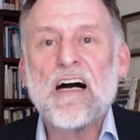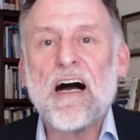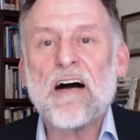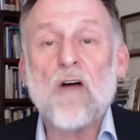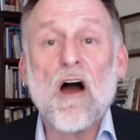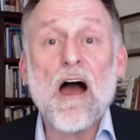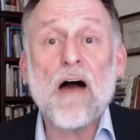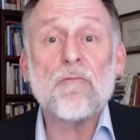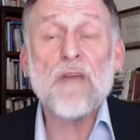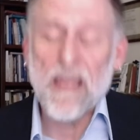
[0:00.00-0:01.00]
Uh, uh,
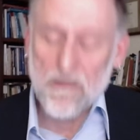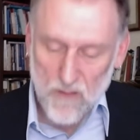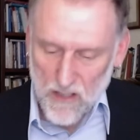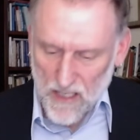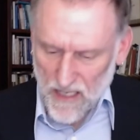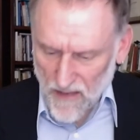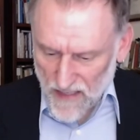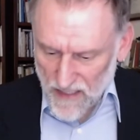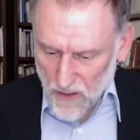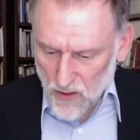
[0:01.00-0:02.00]
uh
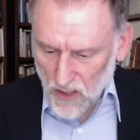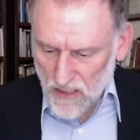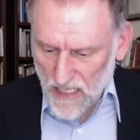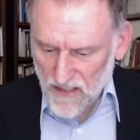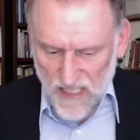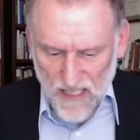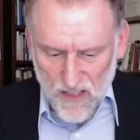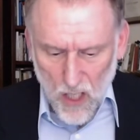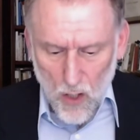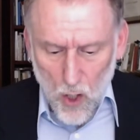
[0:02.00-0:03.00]
and then he goes on and
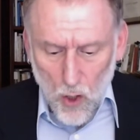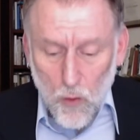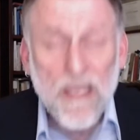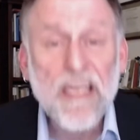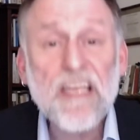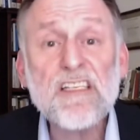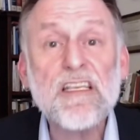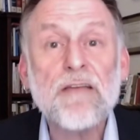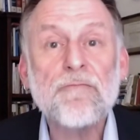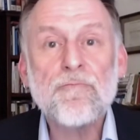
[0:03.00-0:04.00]
says, uh, "Who
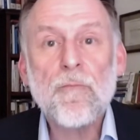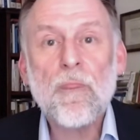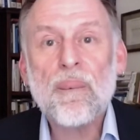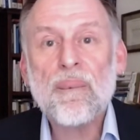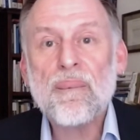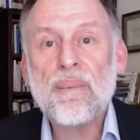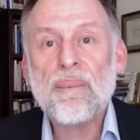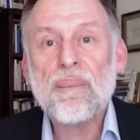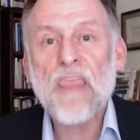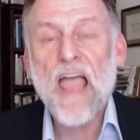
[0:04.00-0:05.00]
is,
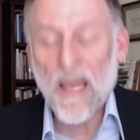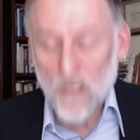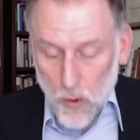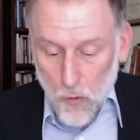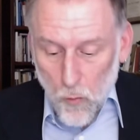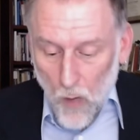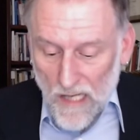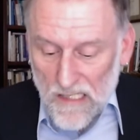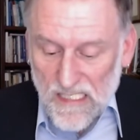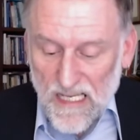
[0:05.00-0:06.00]
and who
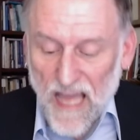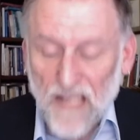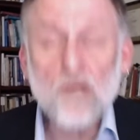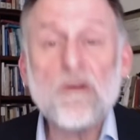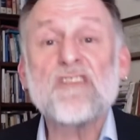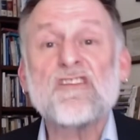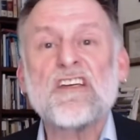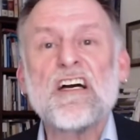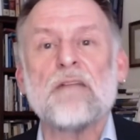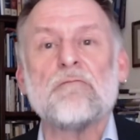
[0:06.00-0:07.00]
was, and who is
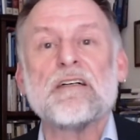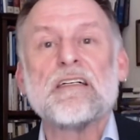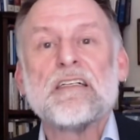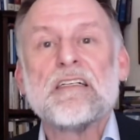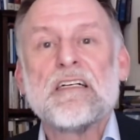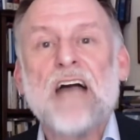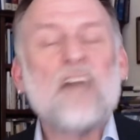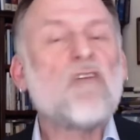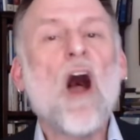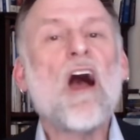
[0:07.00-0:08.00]
to come."
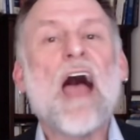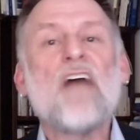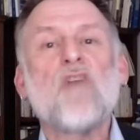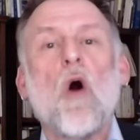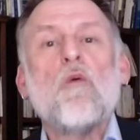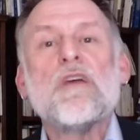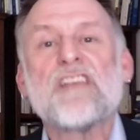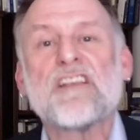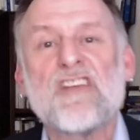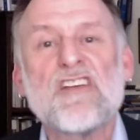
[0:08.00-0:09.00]
I've I've
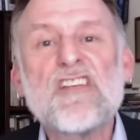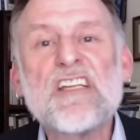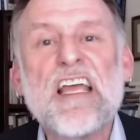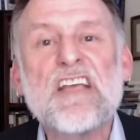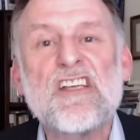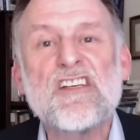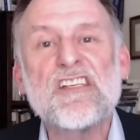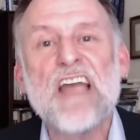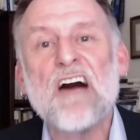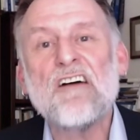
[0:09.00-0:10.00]
always existed. I
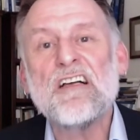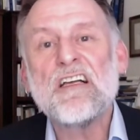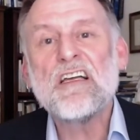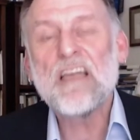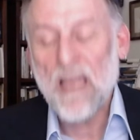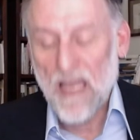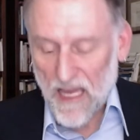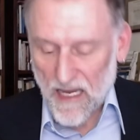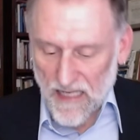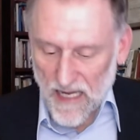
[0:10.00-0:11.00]
exist now,
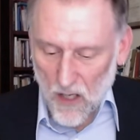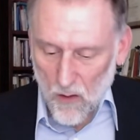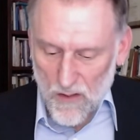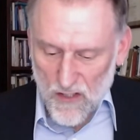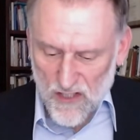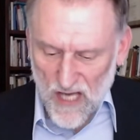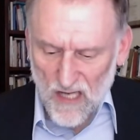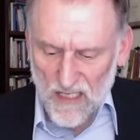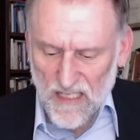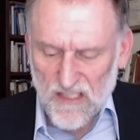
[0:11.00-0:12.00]
and I always
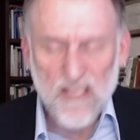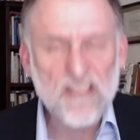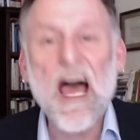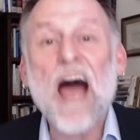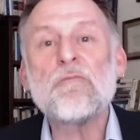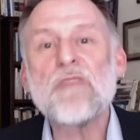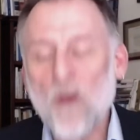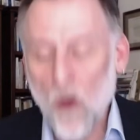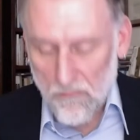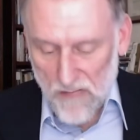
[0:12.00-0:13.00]
shall exist. I'm
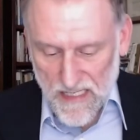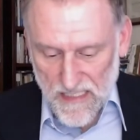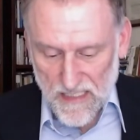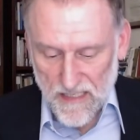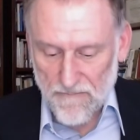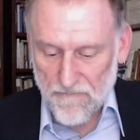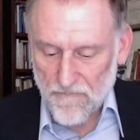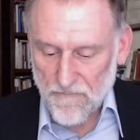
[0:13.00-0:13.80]
the Almighty.